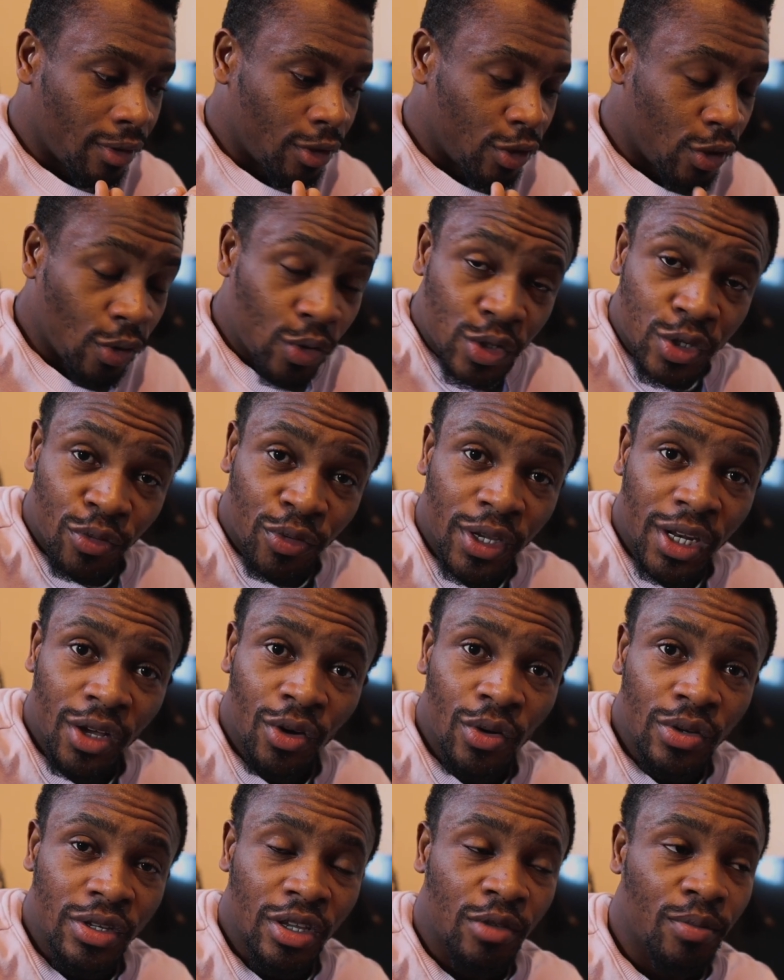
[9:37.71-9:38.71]
those
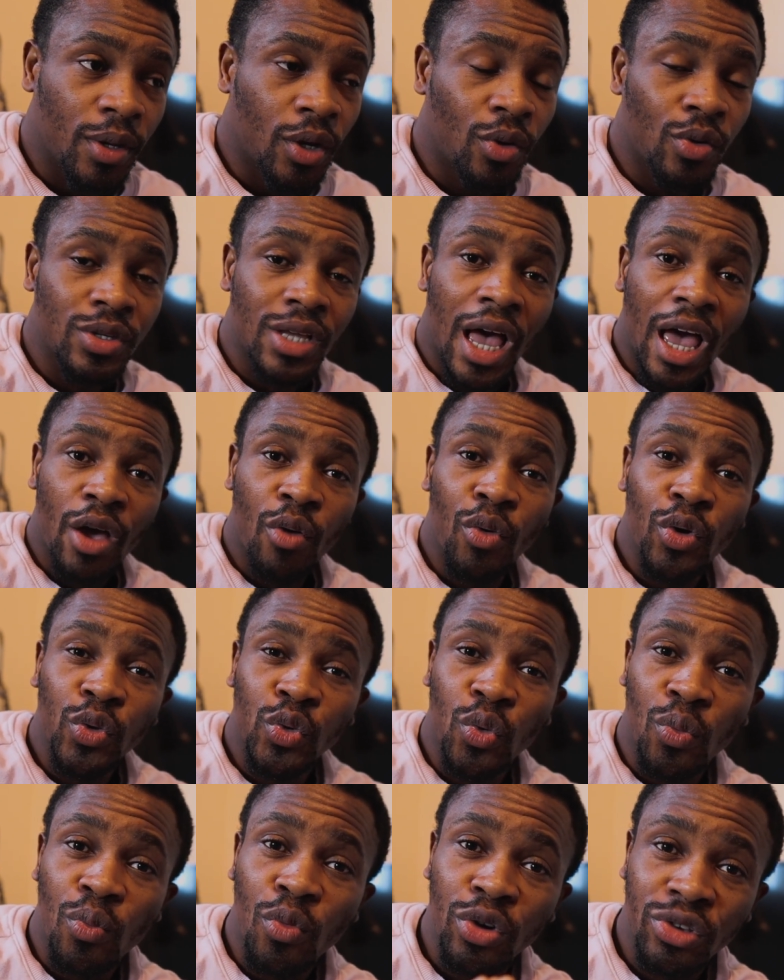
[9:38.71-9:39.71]
videos, is because I want
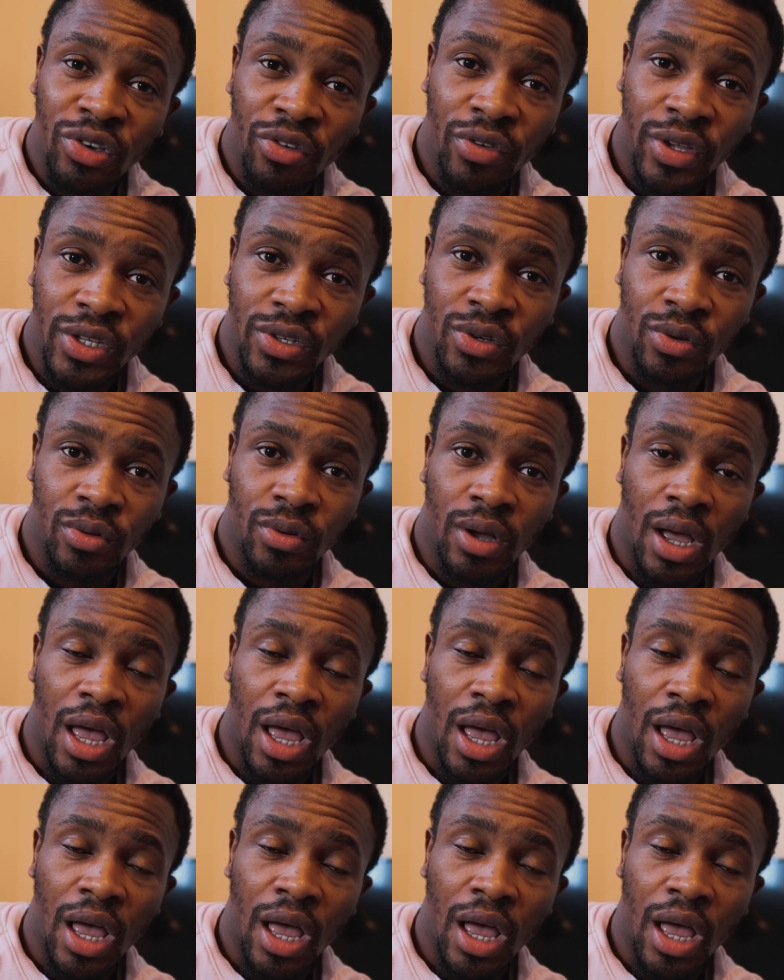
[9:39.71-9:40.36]
to motivate you.